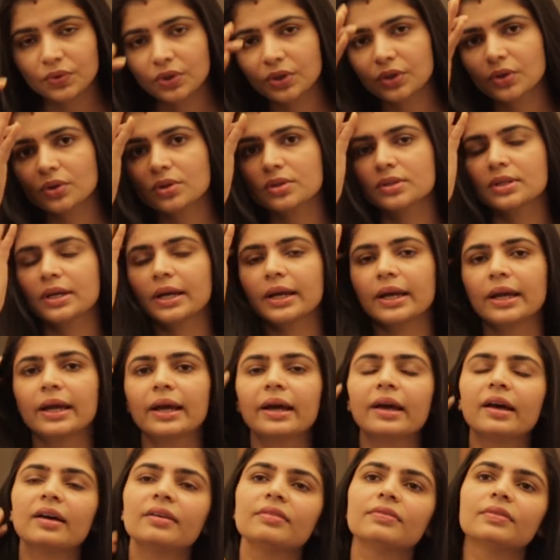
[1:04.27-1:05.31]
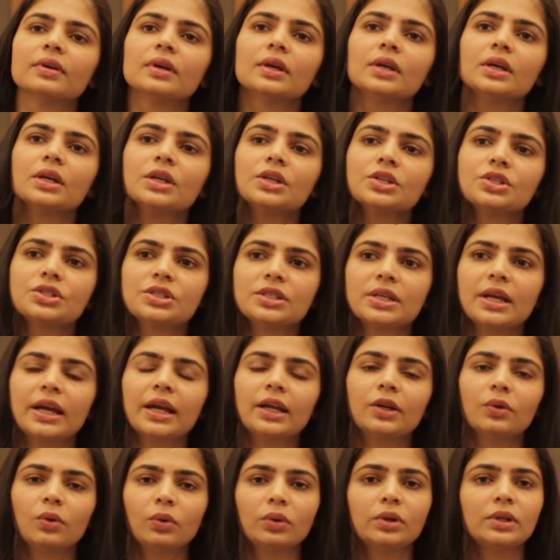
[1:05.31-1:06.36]
videos I have
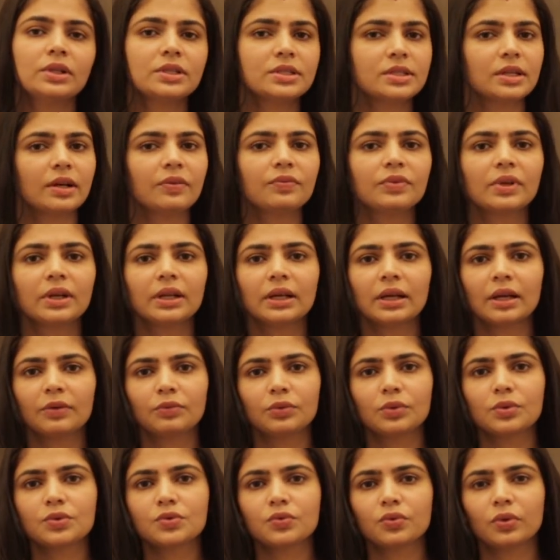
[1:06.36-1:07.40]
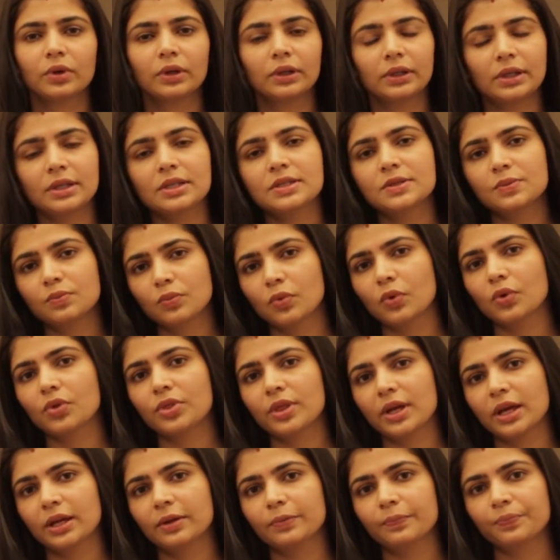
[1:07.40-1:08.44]
shared only stuff that I have used for at least more
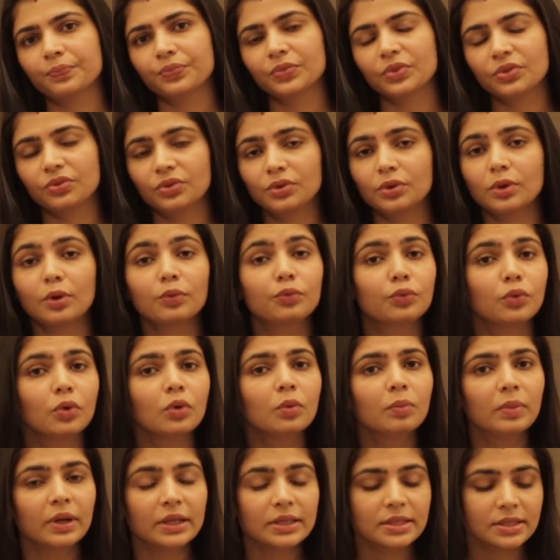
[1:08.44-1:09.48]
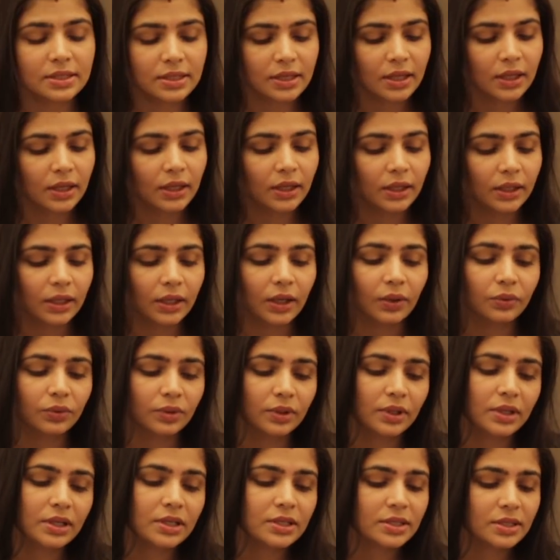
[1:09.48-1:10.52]
than 3 or 4 months. Now
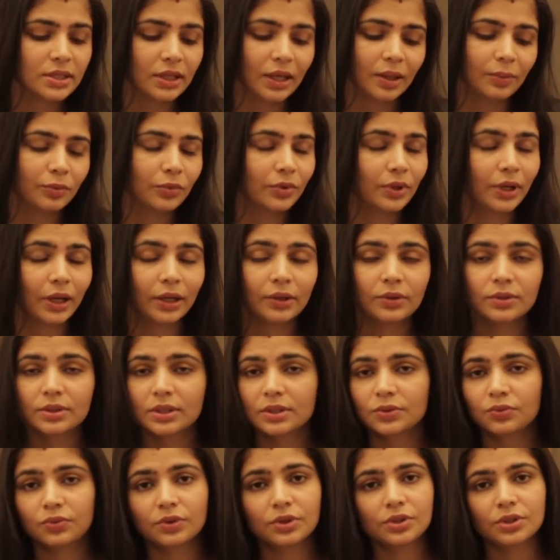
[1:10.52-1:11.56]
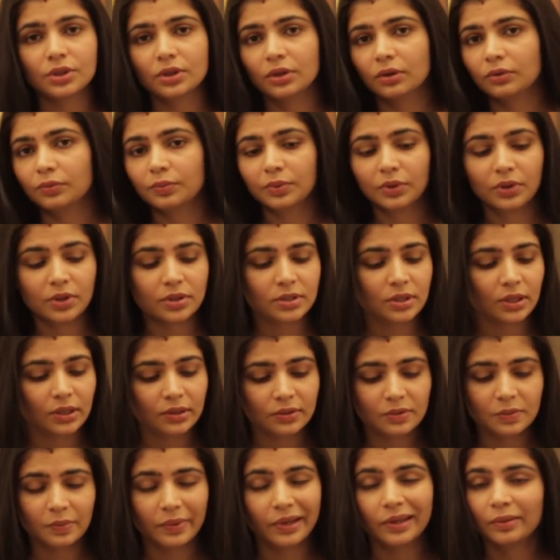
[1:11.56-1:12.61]
this I'm trying to just finish it off because I
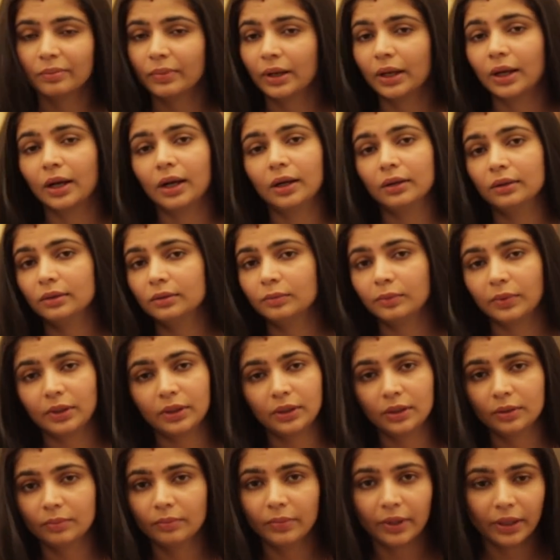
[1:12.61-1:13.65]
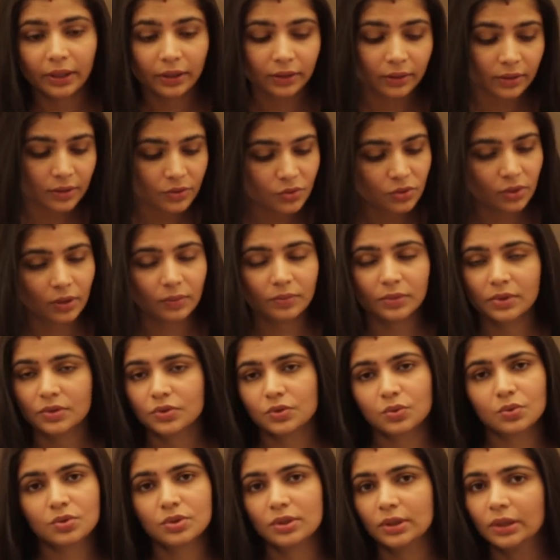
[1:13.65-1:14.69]
have spent my hard-earned money in buying this, so I'm just
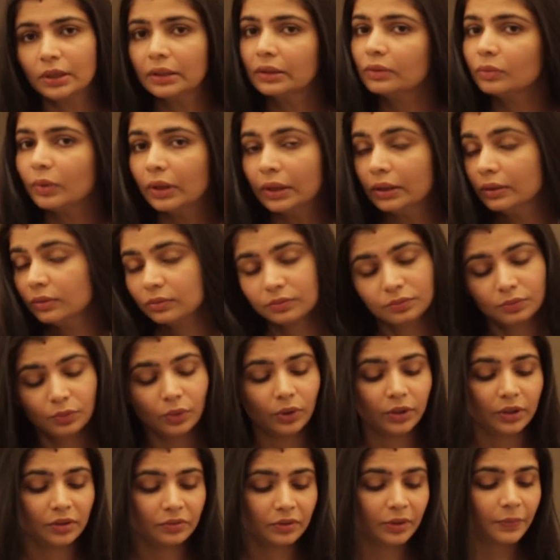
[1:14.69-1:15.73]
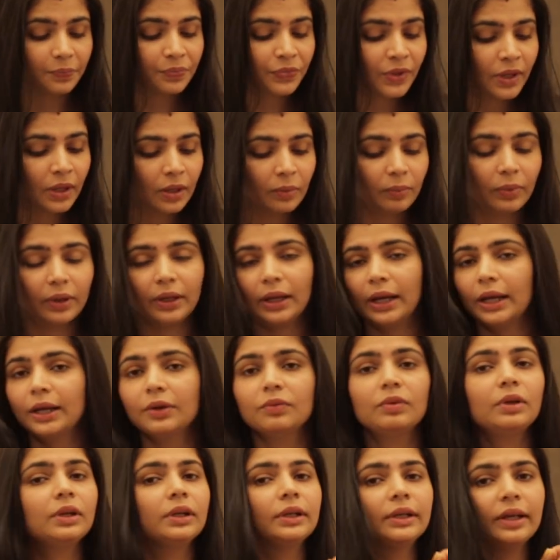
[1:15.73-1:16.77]
using it, well, whatever. But I
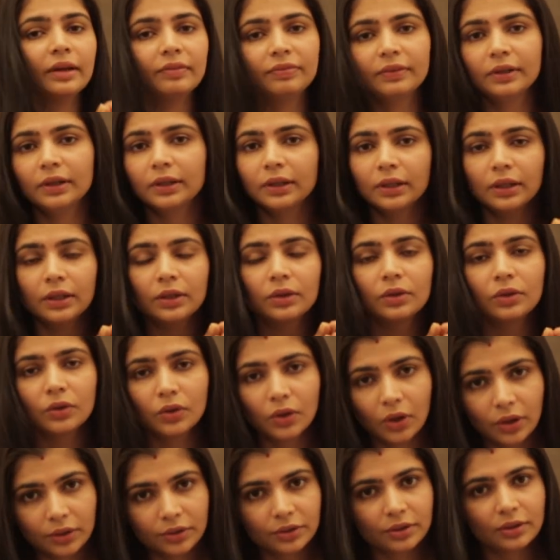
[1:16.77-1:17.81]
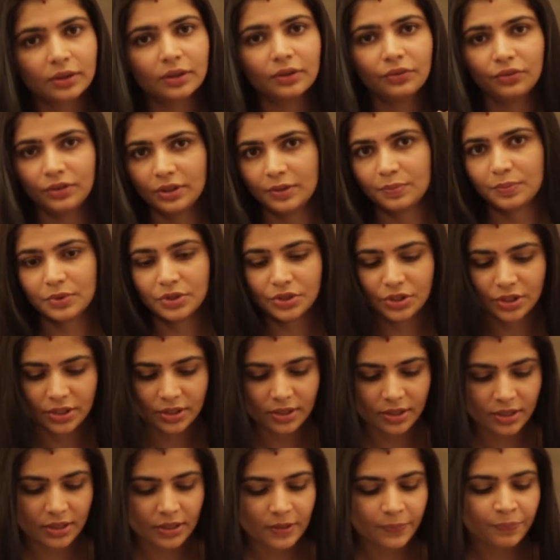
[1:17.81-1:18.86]
will definitely not repurchase
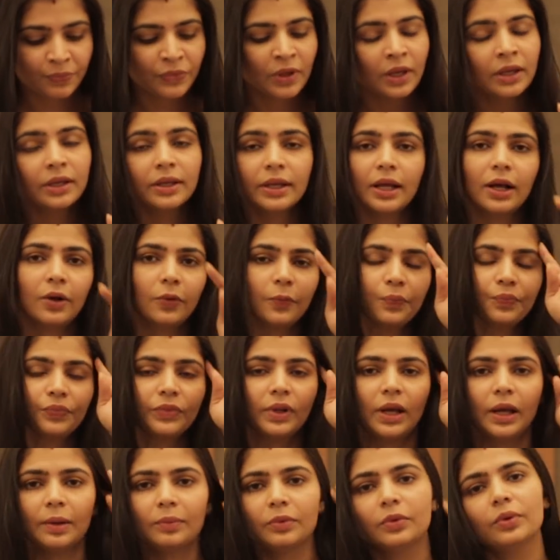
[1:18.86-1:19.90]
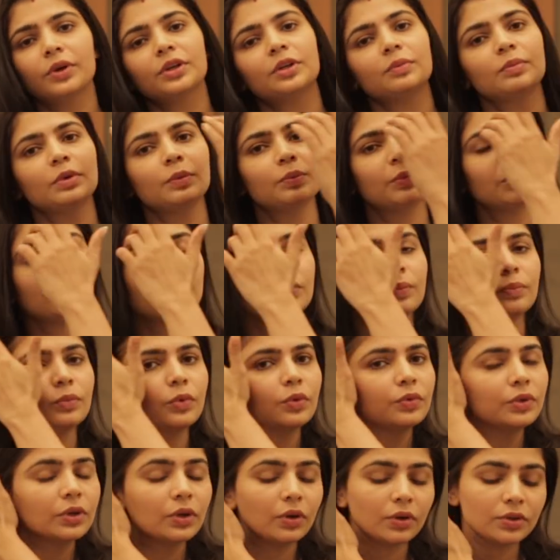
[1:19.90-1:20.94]
this. Now I'm going to be
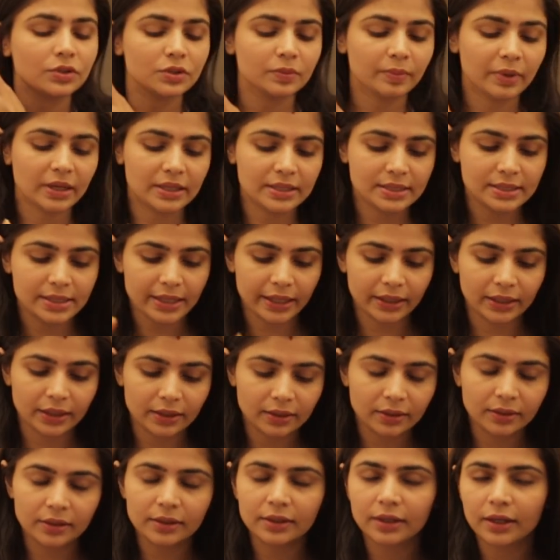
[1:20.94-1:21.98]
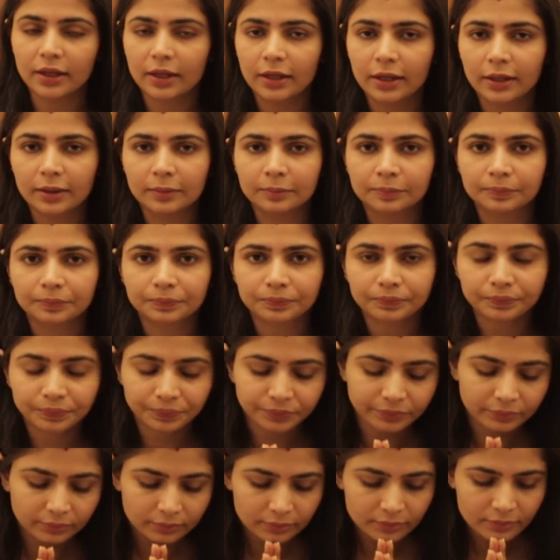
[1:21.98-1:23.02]
moving on to my second
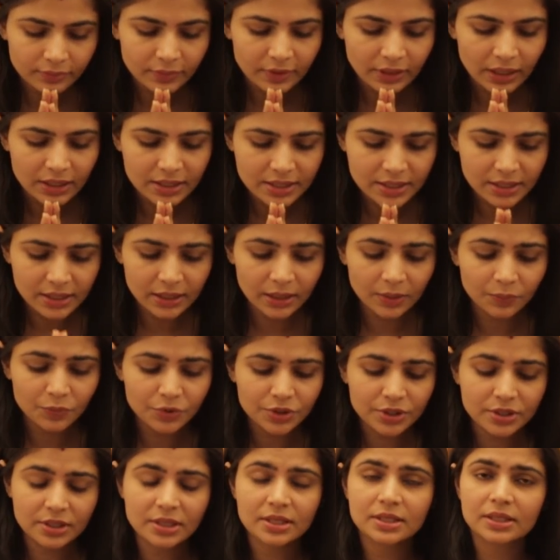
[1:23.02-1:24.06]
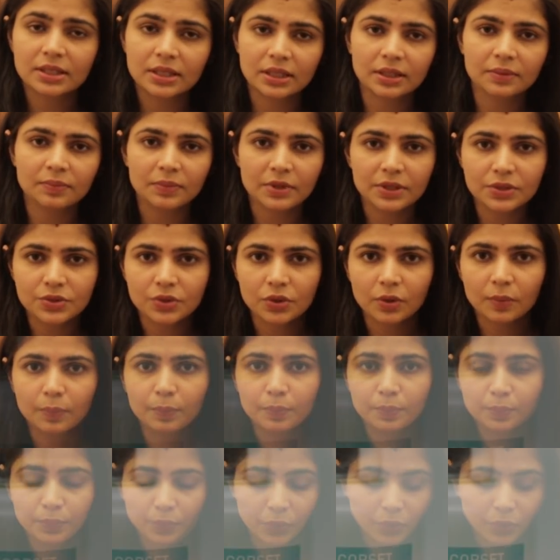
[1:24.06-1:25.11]
serum, which is the Skin Meso